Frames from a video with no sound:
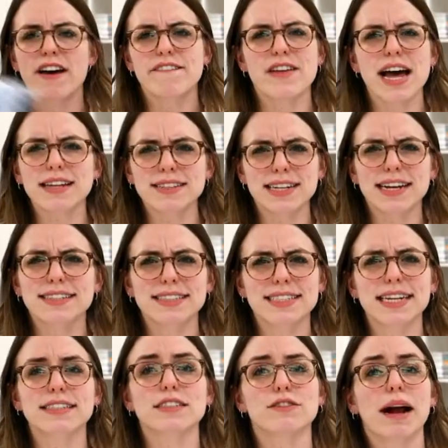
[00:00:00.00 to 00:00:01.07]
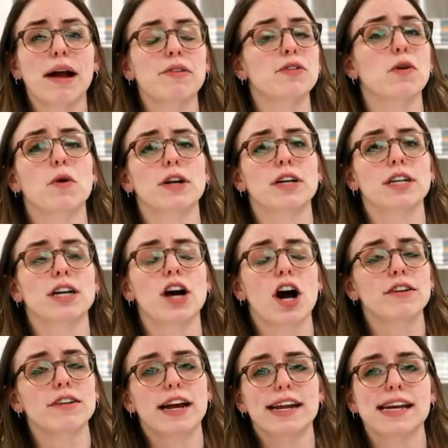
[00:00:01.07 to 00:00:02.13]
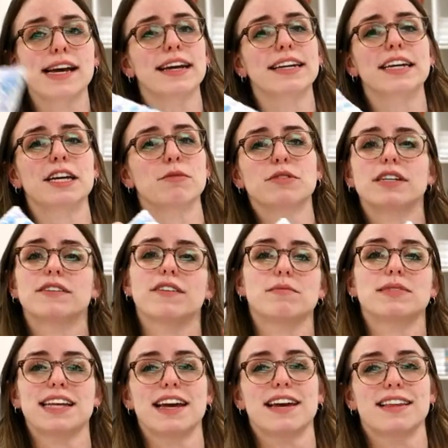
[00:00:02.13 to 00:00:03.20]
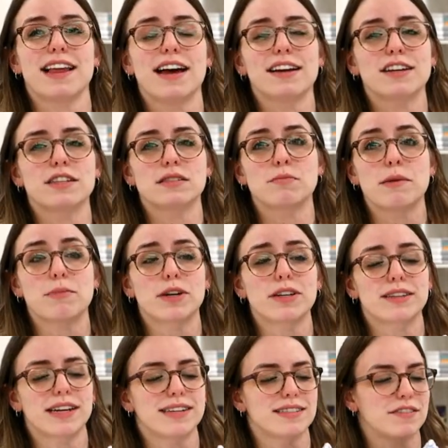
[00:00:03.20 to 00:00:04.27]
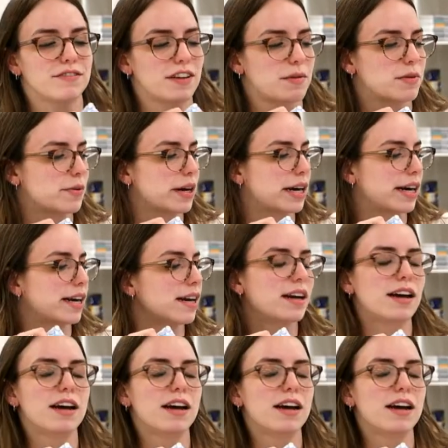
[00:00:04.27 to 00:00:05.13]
Valentine's Day is around the corner already. I can't believe I'm saying that because my birthday is in February.